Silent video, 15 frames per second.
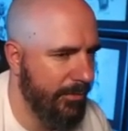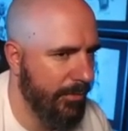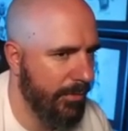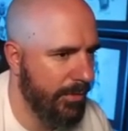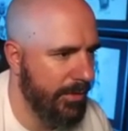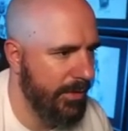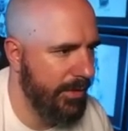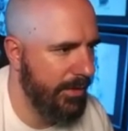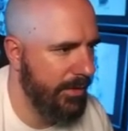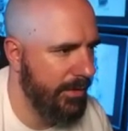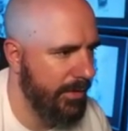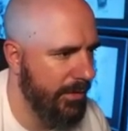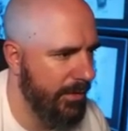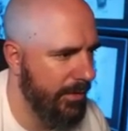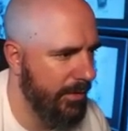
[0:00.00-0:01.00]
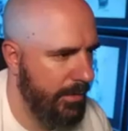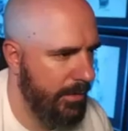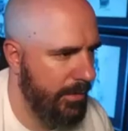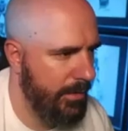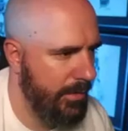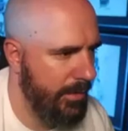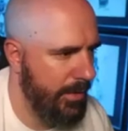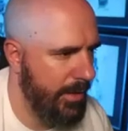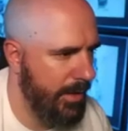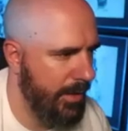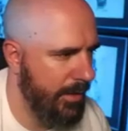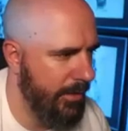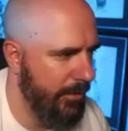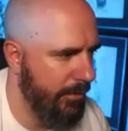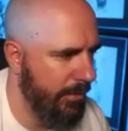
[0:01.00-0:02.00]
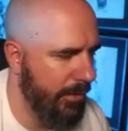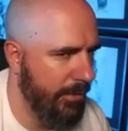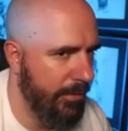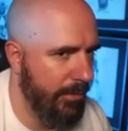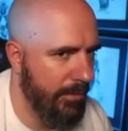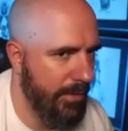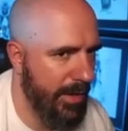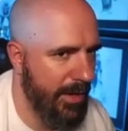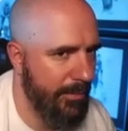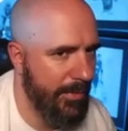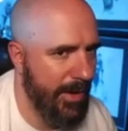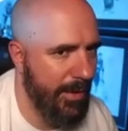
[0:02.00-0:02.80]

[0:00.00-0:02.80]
rookie and no other old lineman.